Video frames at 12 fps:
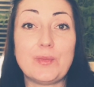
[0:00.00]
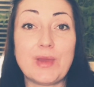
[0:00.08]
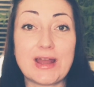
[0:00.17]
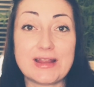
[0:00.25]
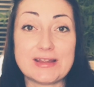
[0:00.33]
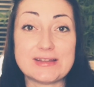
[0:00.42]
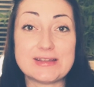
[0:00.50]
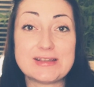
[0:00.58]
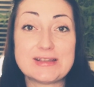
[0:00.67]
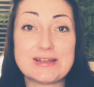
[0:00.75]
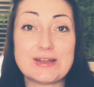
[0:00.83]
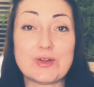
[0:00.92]

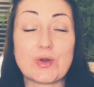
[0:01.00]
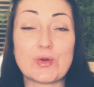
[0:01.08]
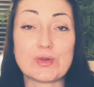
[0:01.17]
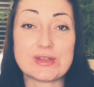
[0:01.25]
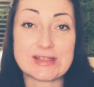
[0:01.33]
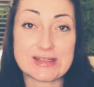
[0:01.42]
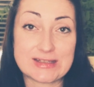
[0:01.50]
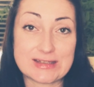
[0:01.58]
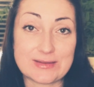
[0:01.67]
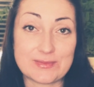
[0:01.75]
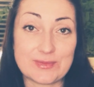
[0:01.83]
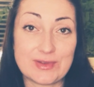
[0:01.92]
balance your whole
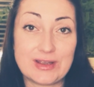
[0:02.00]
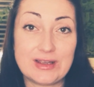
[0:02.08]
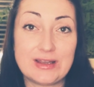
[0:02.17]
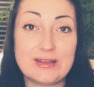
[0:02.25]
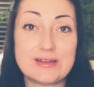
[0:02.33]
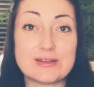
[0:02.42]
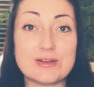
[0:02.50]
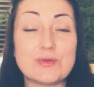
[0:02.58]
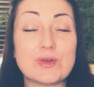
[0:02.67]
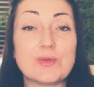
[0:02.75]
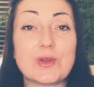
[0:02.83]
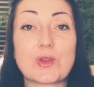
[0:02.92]
system. So you
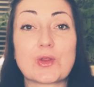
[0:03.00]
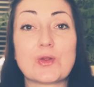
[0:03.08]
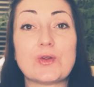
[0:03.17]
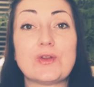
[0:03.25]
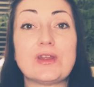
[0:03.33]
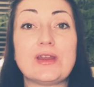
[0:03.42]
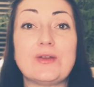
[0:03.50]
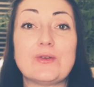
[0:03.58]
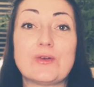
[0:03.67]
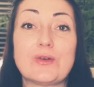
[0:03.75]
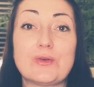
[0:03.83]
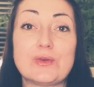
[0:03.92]
want to make sure that
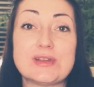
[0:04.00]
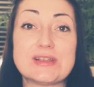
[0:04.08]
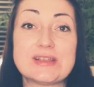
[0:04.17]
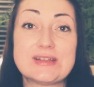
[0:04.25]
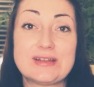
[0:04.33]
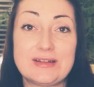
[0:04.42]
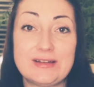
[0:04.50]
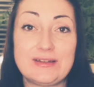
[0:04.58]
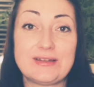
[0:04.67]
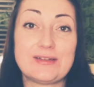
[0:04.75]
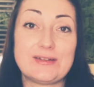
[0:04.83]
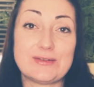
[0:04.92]
you're always,
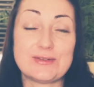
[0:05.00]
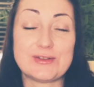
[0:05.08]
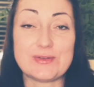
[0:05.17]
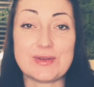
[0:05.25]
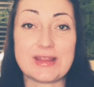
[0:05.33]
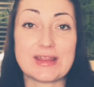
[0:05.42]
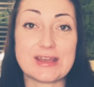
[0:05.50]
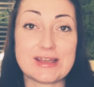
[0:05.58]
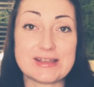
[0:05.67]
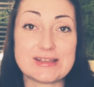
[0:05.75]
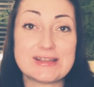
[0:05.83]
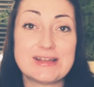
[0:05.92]
doing
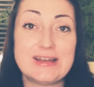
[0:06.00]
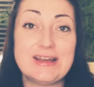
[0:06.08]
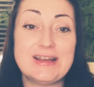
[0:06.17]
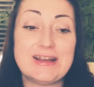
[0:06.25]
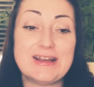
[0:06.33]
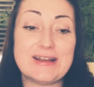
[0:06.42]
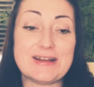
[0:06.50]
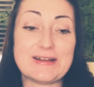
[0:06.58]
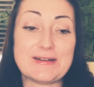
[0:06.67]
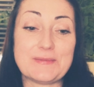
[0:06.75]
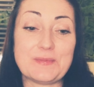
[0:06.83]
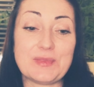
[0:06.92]
things
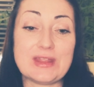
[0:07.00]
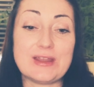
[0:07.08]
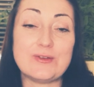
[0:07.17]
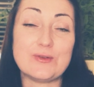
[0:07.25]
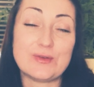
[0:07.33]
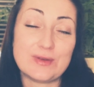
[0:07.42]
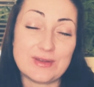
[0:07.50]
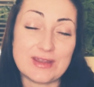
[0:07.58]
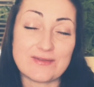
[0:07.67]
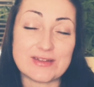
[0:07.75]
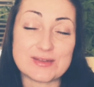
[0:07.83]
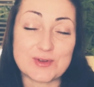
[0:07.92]
that you
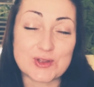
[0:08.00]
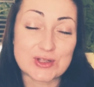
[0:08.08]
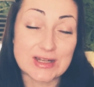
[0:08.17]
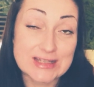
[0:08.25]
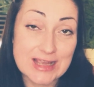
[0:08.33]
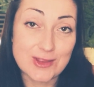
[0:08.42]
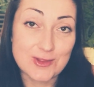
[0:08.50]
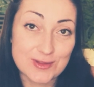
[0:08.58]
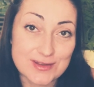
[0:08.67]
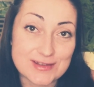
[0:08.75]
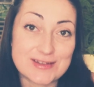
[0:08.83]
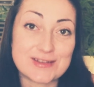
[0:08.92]
give as much
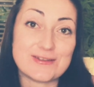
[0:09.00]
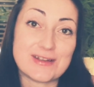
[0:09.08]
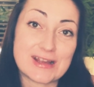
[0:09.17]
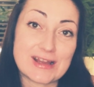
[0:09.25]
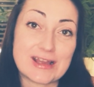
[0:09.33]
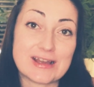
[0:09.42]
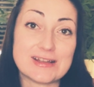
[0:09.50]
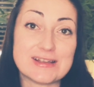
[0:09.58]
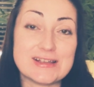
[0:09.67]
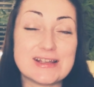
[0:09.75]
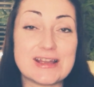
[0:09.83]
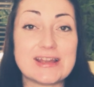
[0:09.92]
attention to your
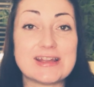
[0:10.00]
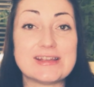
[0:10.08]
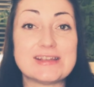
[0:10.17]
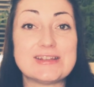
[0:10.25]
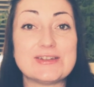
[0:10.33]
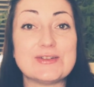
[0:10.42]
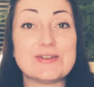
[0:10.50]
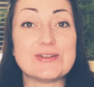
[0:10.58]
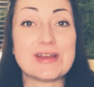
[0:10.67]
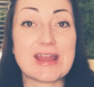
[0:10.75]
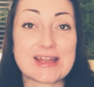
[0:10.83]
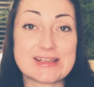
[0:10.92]
inhales as to
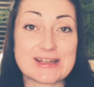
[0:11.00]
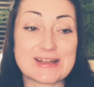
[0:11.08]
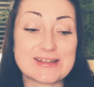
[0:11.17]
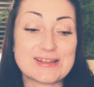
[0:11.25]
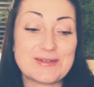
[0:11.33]
your exhales.